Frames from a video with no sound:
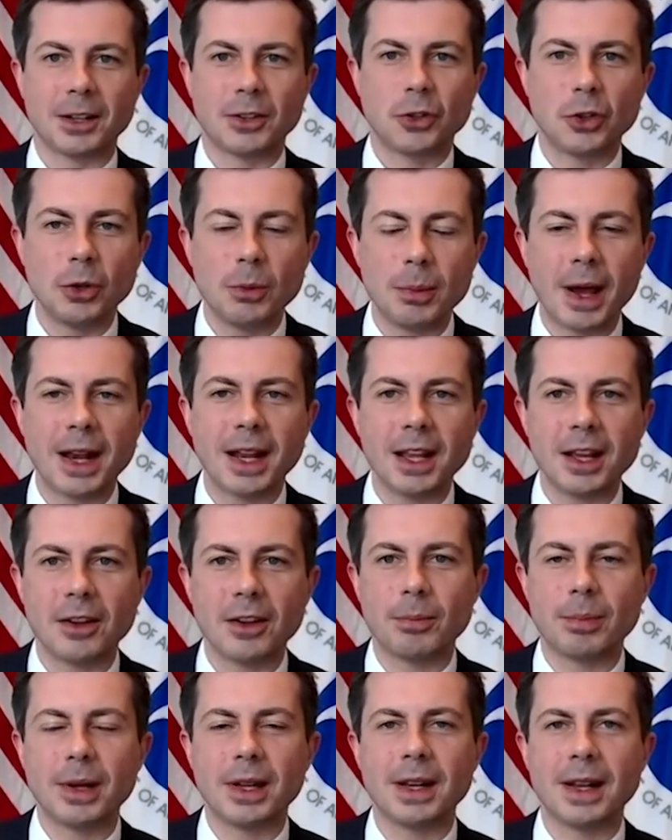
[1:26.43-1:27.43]
Too many
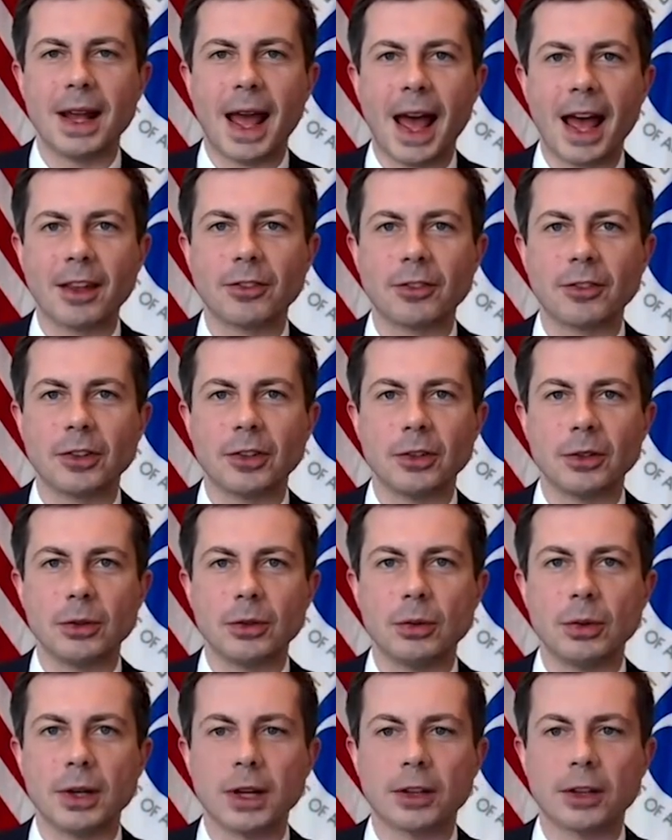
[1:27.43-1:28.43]
have been asked
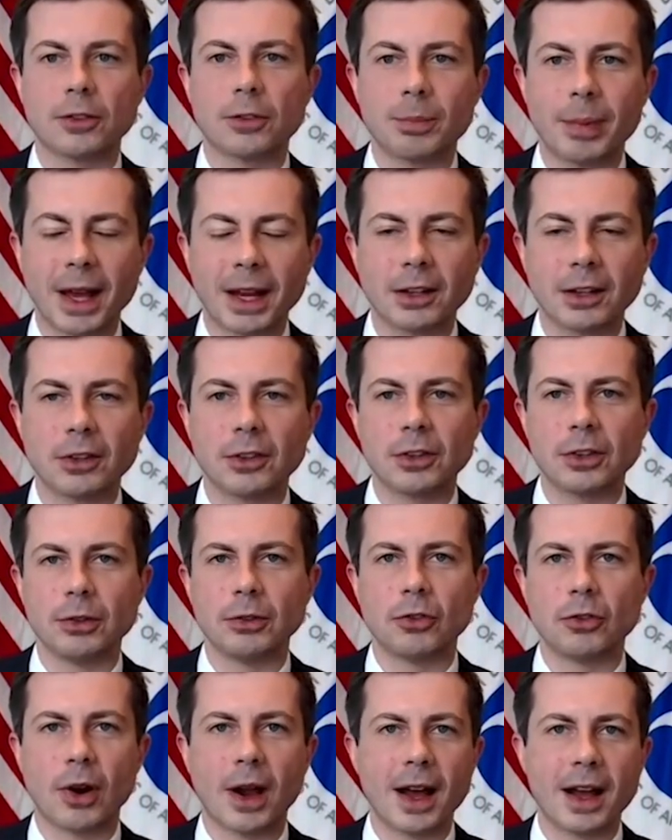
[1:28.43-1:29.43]
to expect
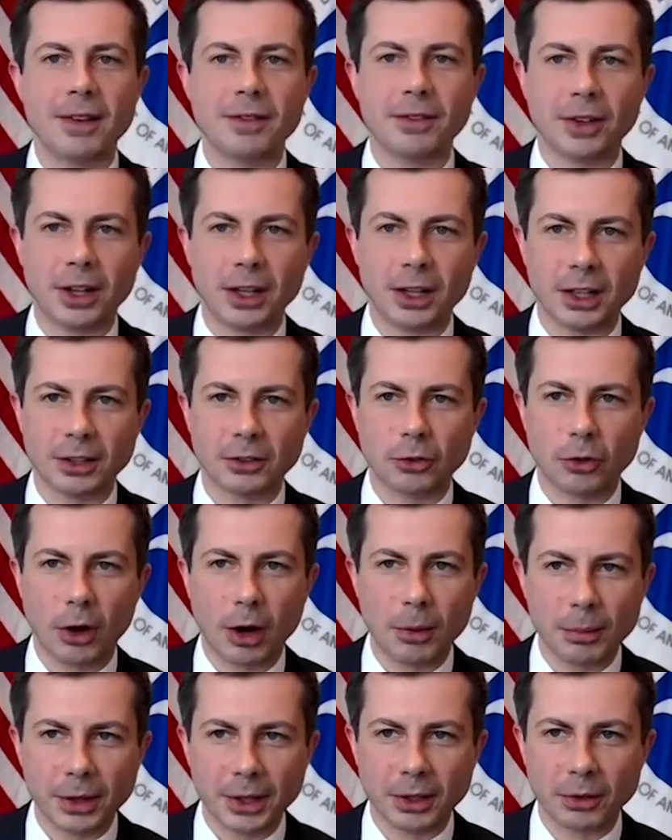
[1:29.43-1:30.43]
to drive on
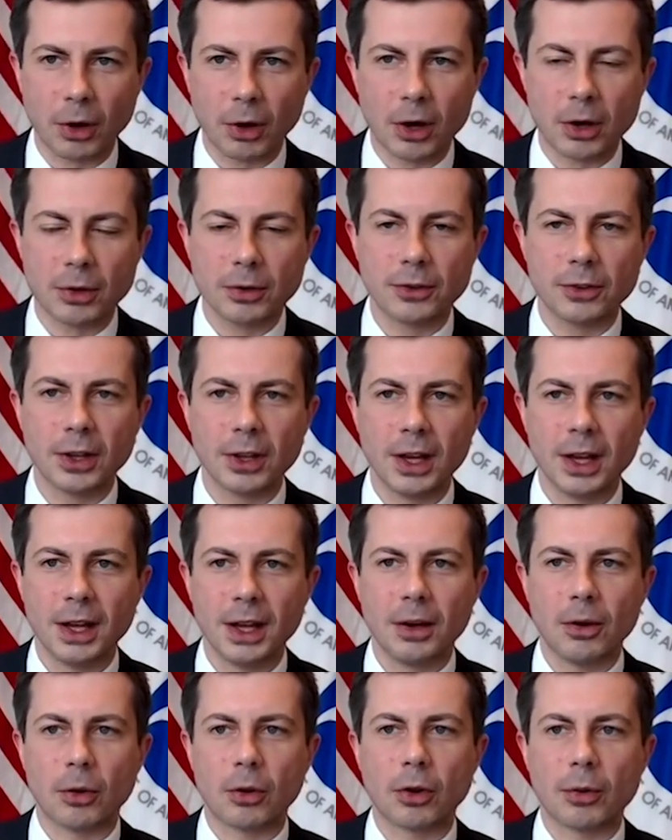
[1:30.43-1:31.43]
crumbling roads
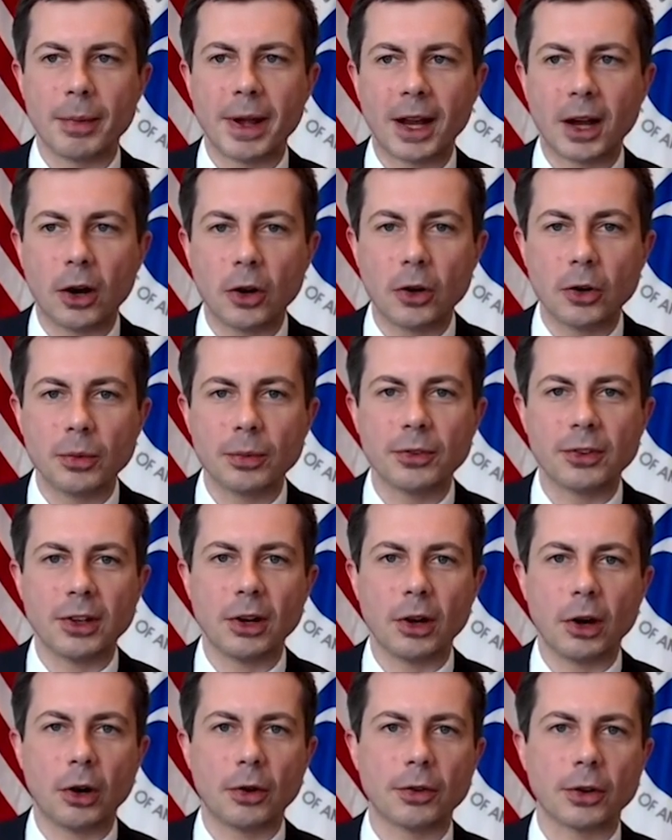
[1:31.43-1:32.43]
or to make homes
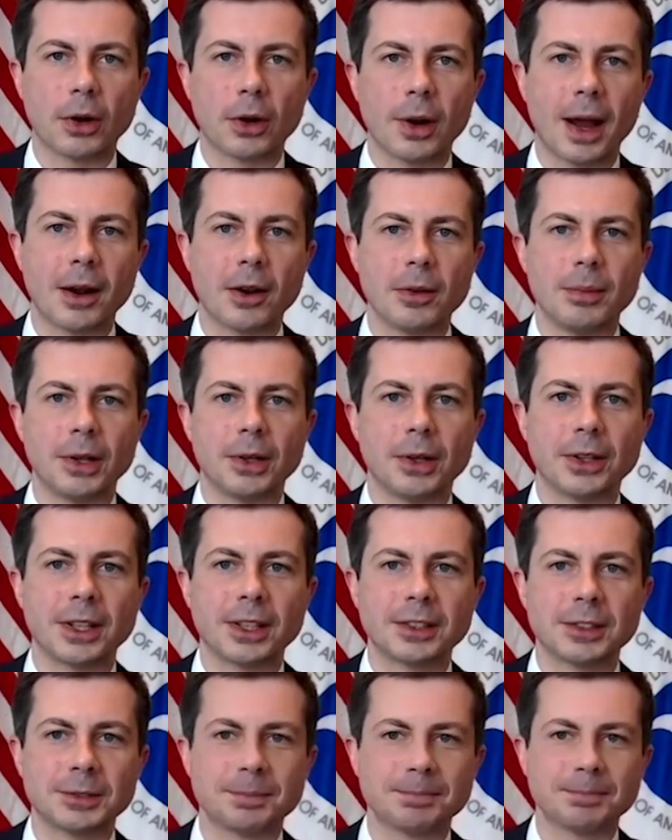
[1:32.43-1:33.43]
in overcrowded
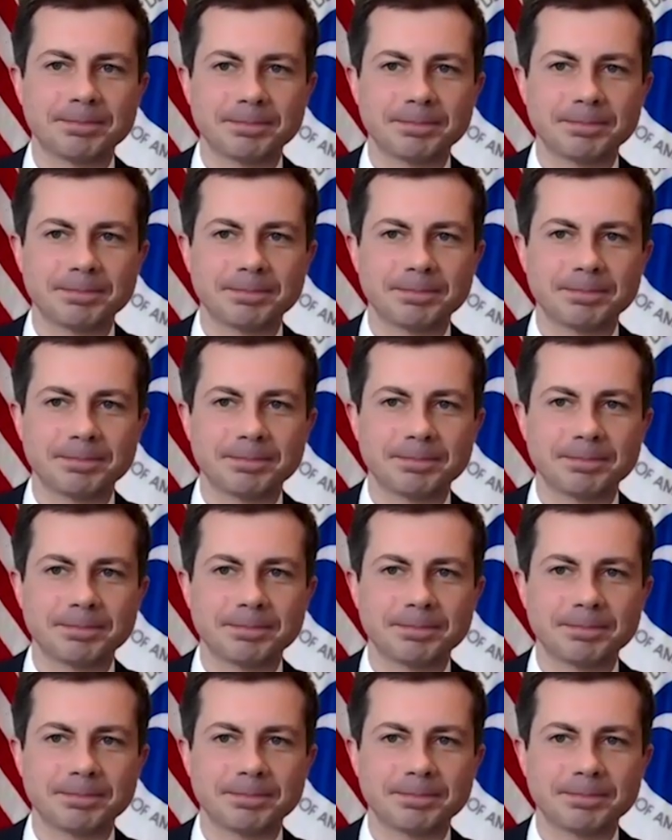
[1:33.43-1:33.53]
buildings.